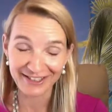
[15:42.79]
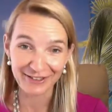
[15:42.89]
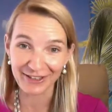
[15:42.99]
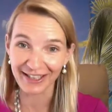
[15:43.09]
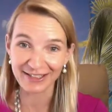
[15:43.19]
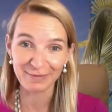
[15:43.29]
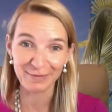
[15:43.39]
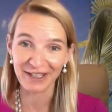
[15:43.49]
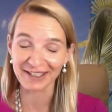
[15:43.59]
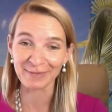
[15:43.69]
You can ask my
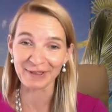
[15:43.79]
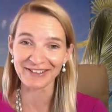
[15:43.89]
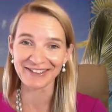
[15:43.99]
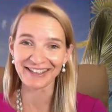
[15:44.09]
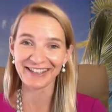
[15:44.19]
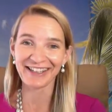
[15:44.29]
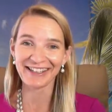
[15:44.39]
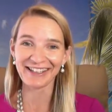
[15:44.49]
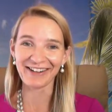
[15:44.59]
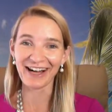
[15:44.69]
husband,
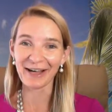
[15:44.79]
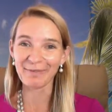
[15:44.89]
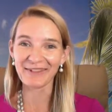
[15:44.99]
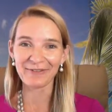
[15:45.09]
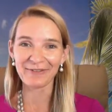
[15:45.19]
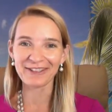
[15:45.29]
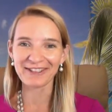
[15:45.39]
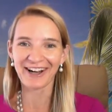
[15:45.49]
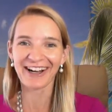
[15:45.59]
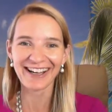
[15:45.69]
you know, I'm definitely
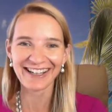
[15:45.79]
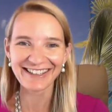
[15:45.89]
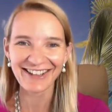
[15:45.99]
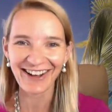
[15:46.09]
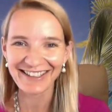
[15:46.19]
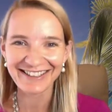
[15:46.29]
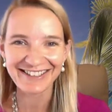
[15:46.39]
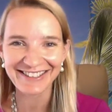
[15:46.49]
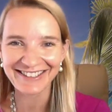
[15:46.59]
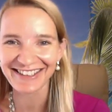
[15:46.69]
not, not an
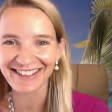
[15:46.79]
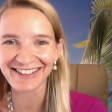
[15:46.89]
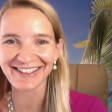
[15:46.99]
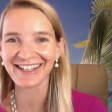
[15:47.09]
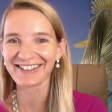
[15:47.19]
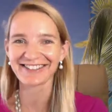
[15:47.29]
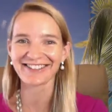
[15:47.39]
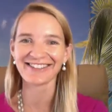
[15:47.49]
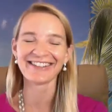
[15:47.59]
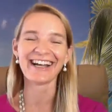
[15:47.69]
innocent little
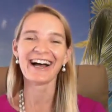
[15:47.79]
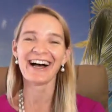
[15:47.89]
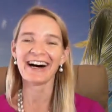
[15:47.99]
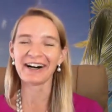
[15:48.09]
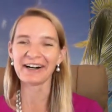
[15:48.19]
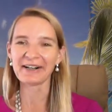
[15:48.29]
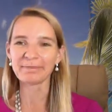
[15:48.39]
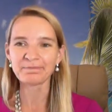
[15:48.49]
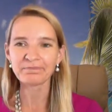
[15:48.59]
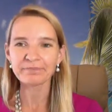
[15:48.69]
angel.
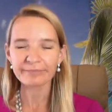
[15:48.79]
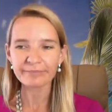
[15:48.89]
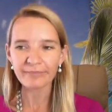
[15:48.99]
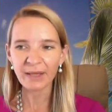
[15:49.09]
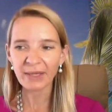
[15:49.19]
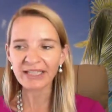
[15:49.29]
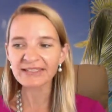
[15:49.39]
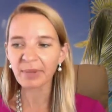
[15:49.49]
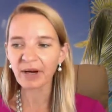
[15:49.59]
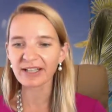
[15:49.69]
Um, but it's
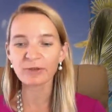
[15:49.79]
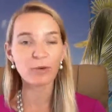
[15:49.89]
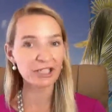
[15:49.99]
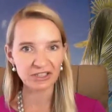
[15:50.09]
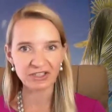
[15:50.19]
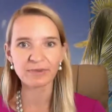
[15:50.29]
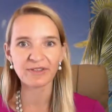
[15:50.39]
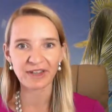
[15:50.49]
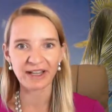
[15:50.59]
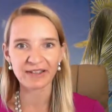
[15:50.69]
about like, what do you do
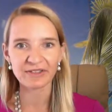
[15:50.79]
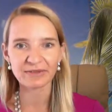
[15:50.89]
with that?